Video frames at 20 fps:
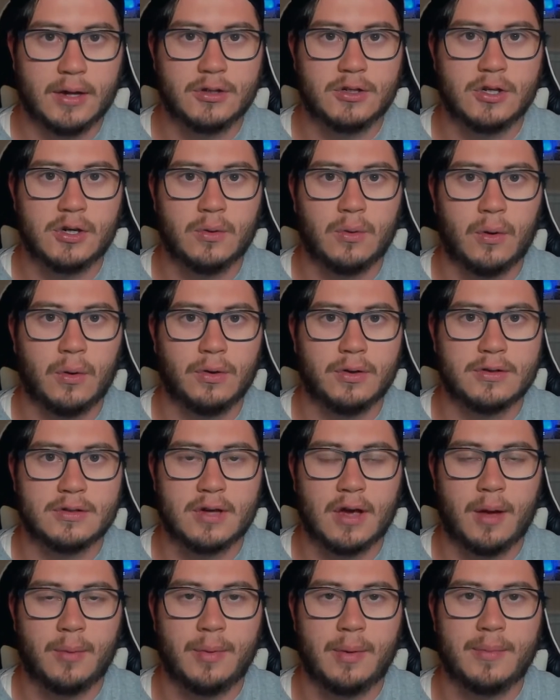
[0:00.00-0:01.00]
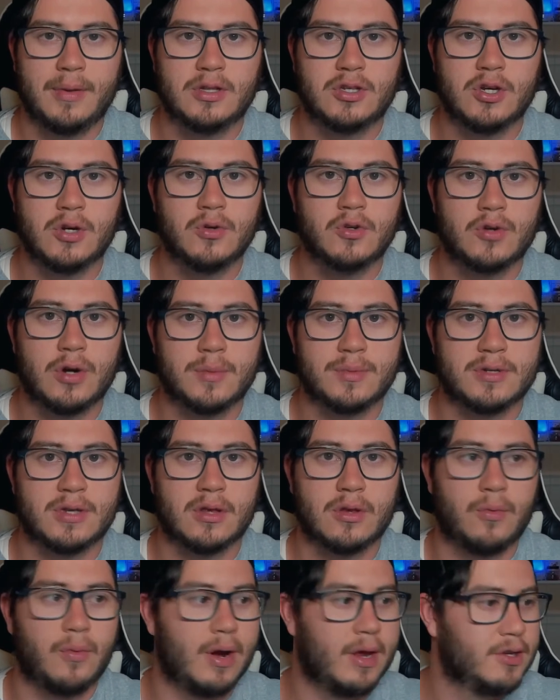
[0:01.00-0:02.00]
too old. It's got maybe 2 trips to
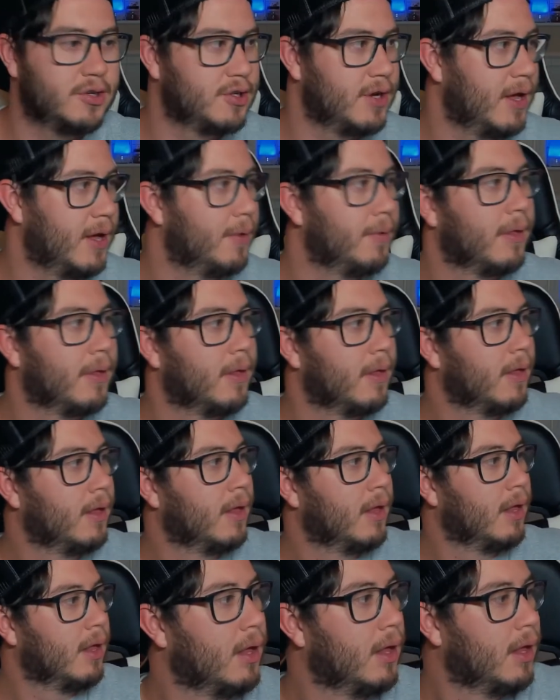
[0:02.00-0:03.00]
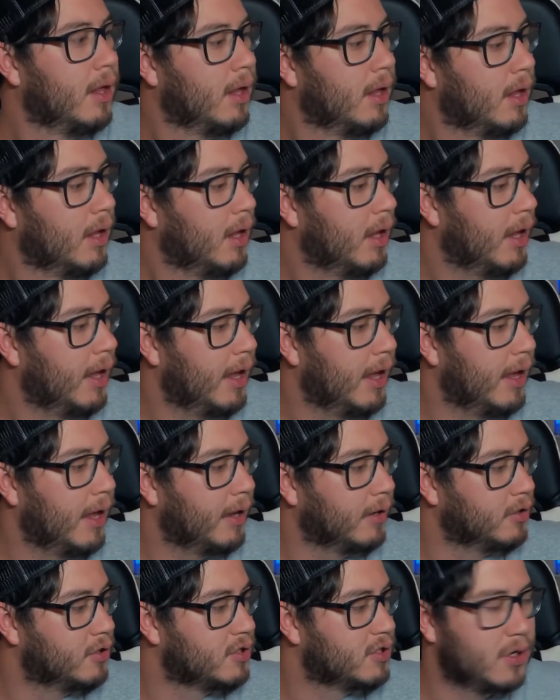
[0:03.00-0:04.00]
the range now,
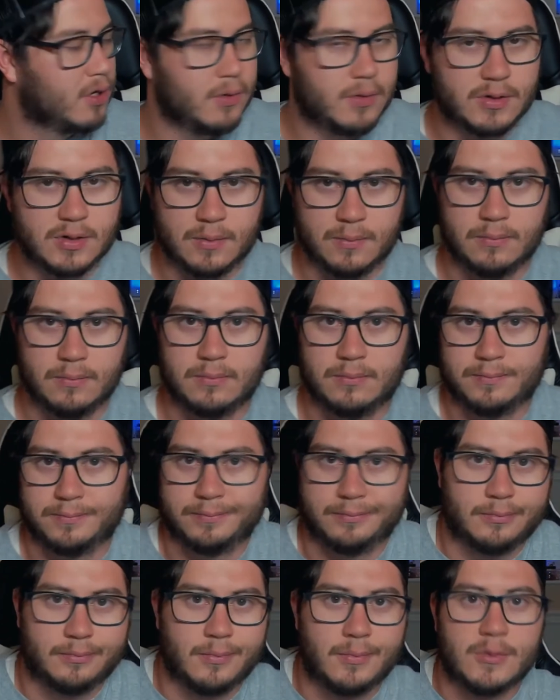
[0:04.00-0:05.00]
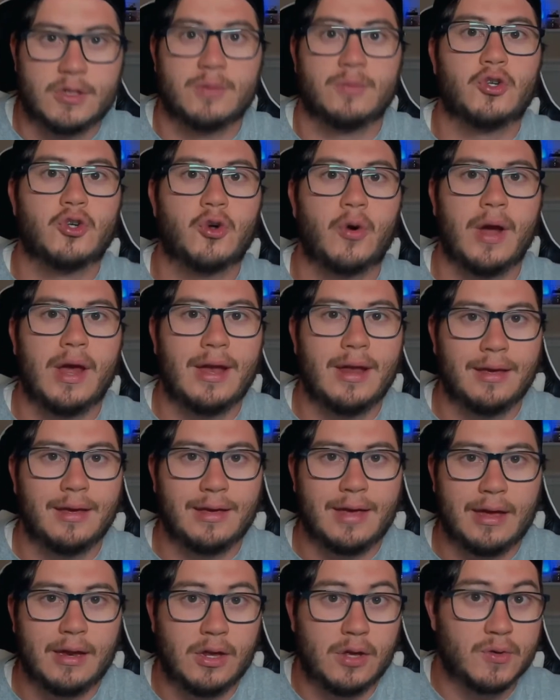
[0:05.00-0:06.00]
and just to do some training,
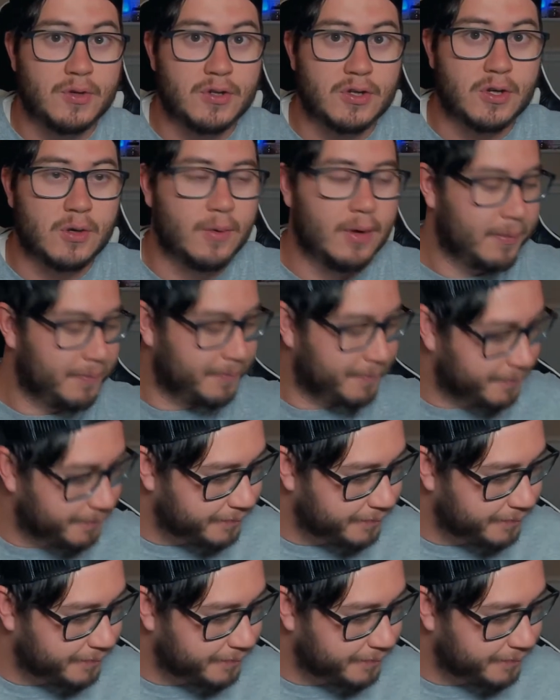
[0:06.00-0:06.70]
get used to it.